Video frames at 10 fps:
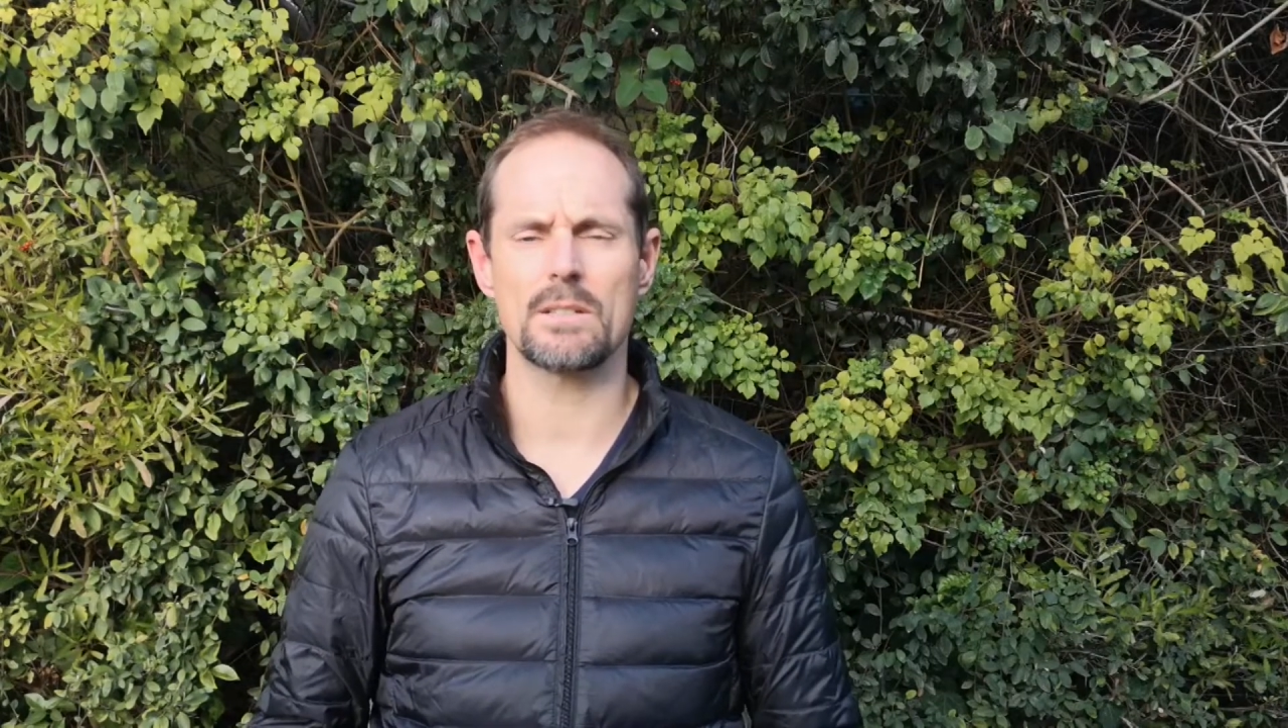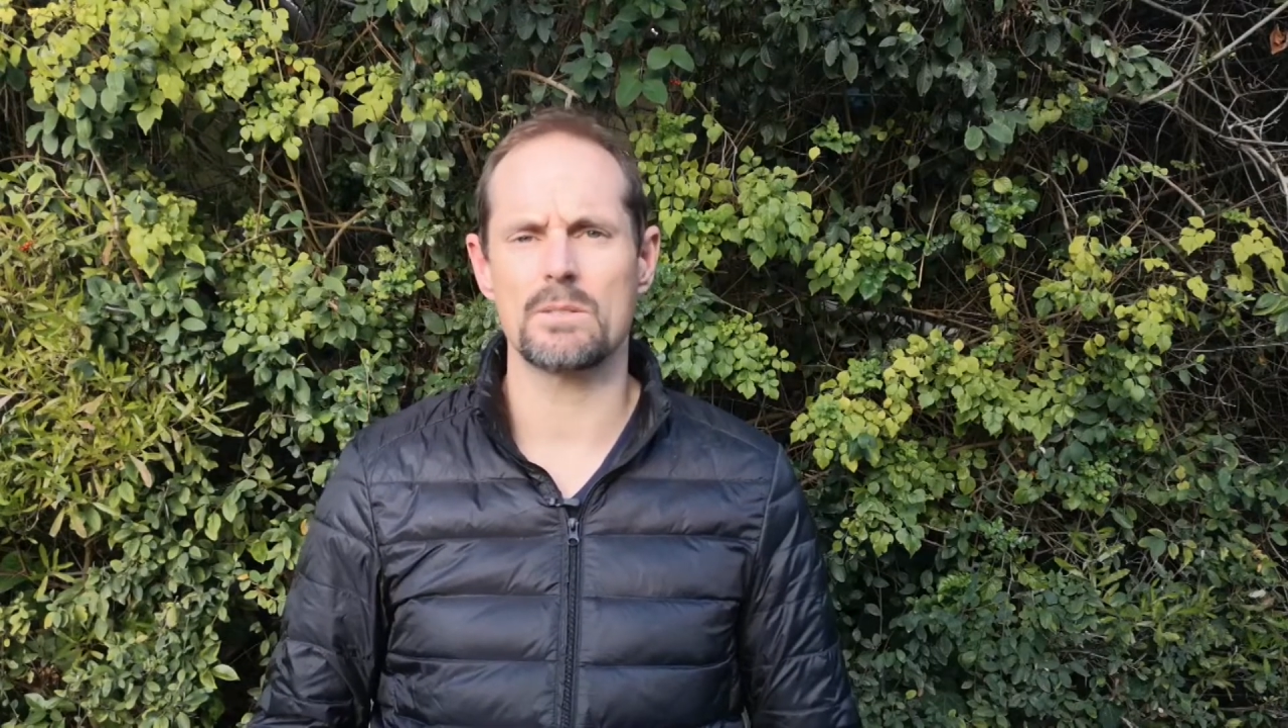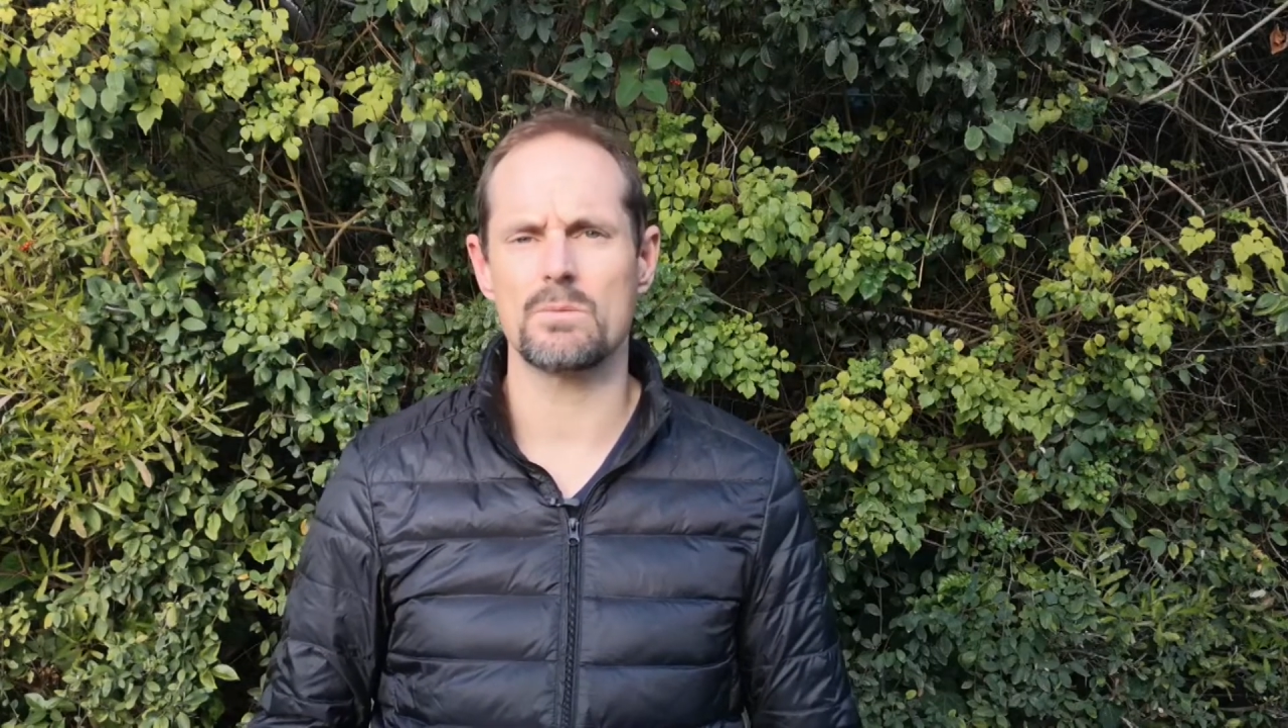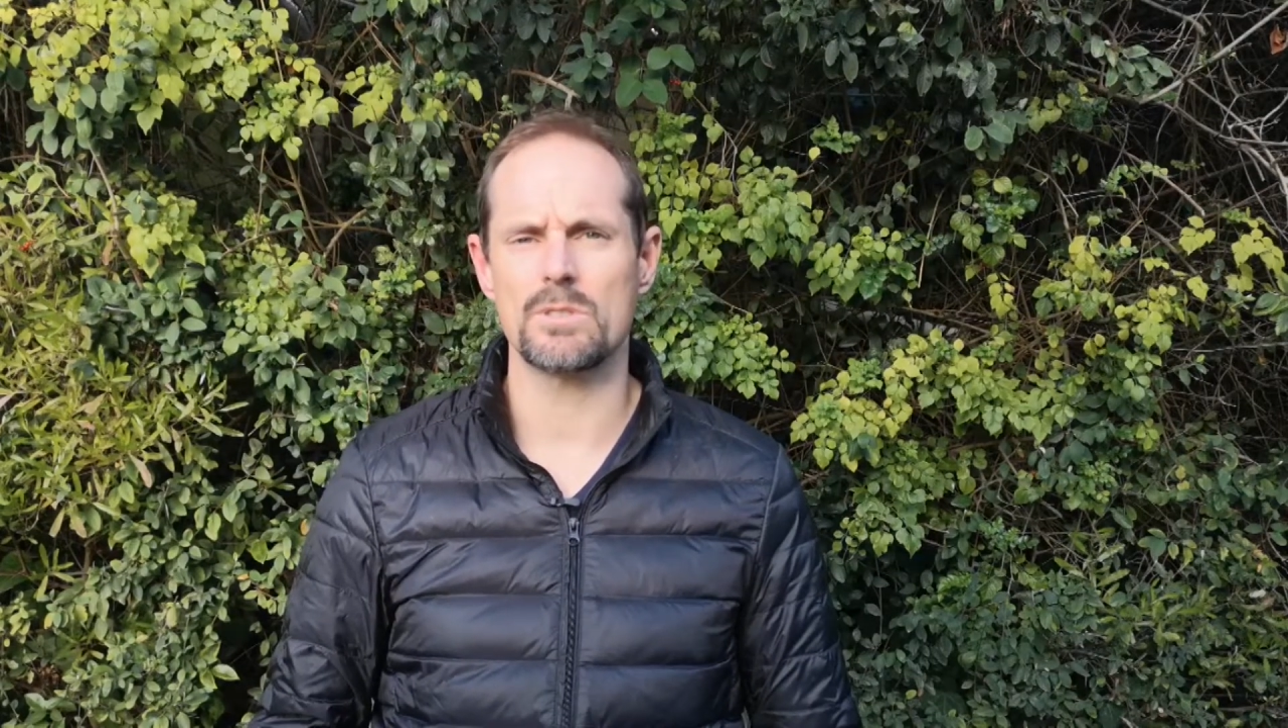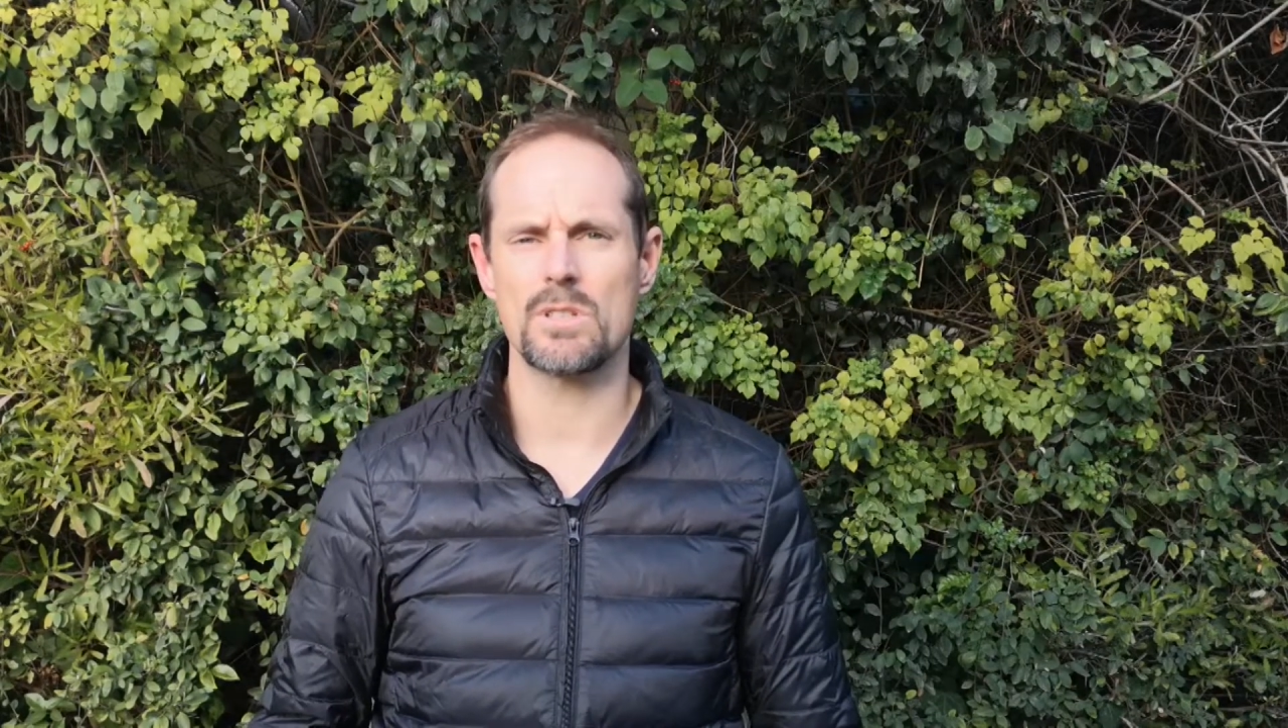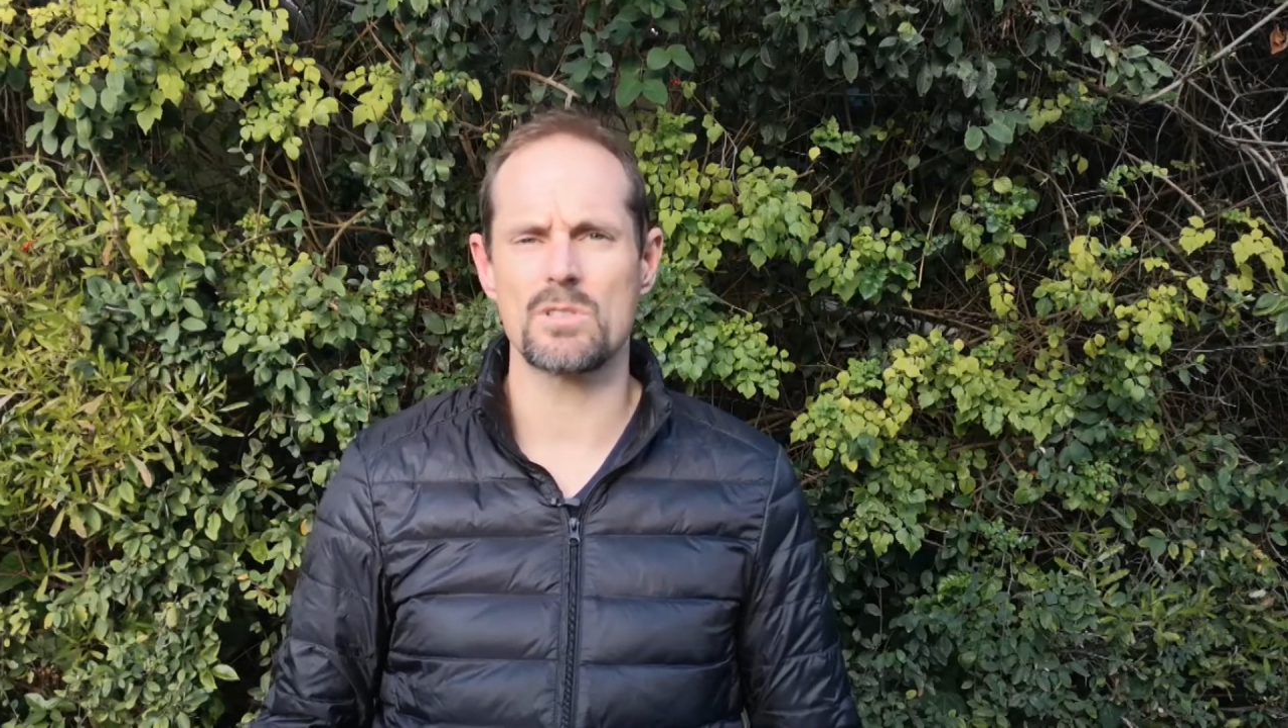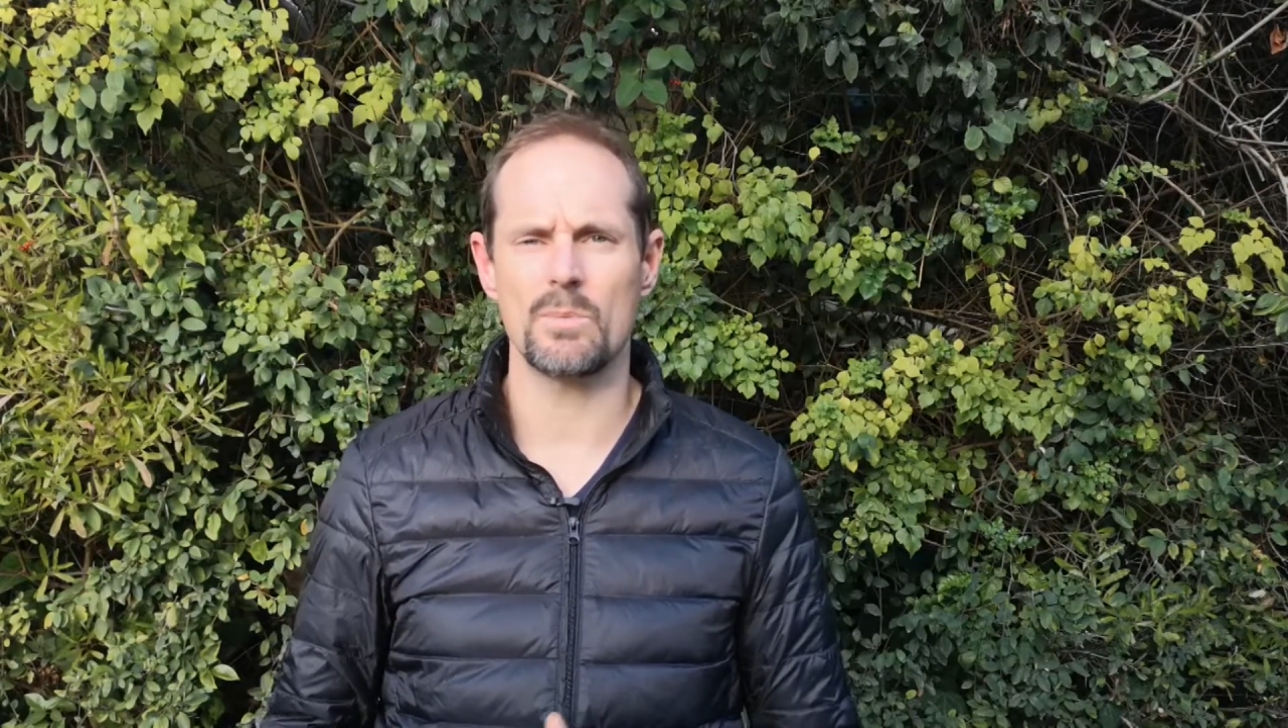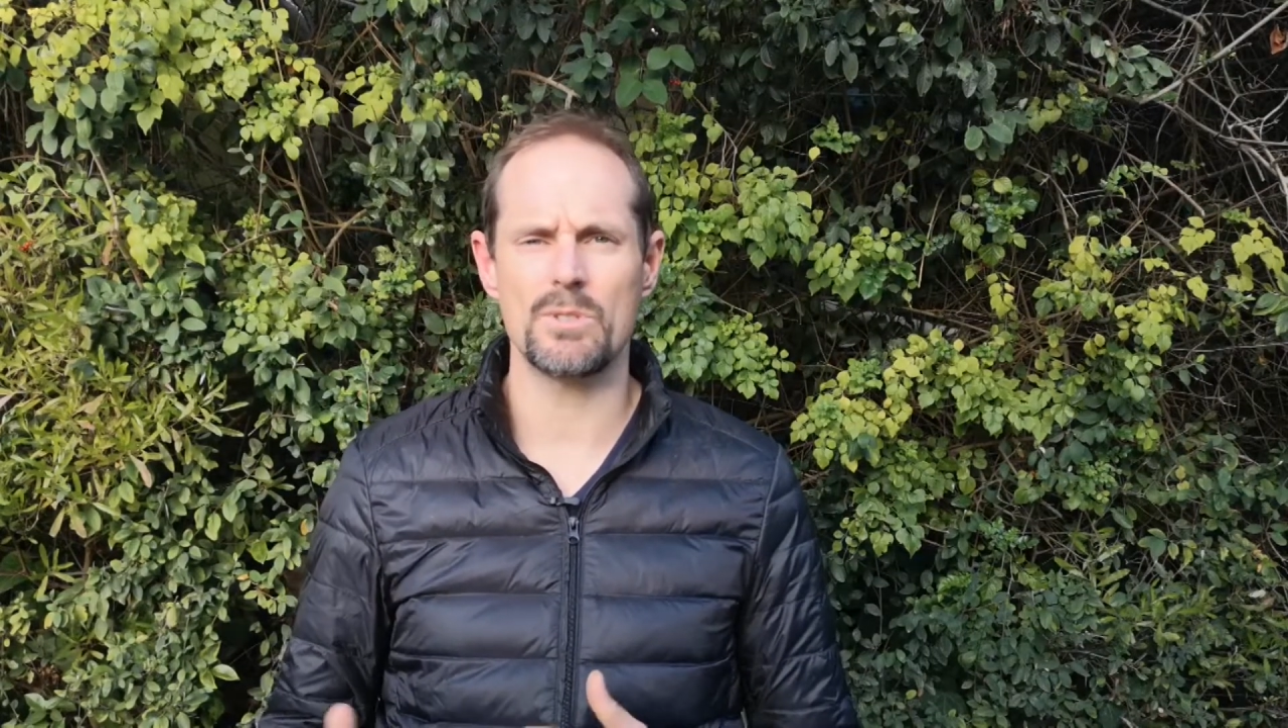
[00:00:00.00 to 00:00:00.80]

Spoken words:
It was just an